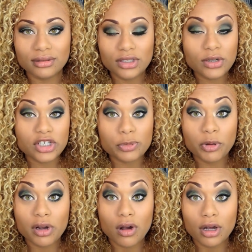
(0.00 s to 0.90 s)
You could just
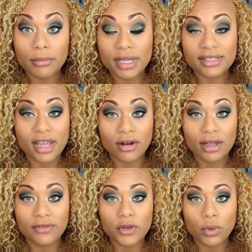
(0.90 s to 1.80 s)
put on mascara
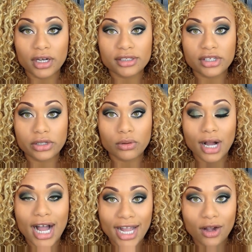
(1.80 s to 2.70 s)
if you wanted to.
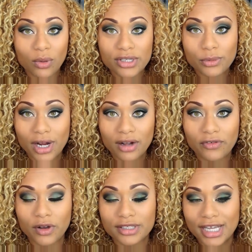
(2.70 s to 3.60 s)
I always wear a
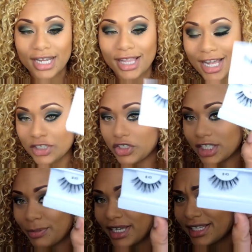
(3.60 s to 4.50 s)
false eyelash
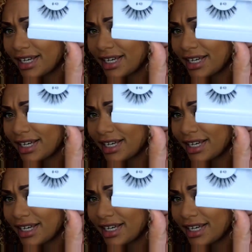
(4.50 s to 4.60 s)
just because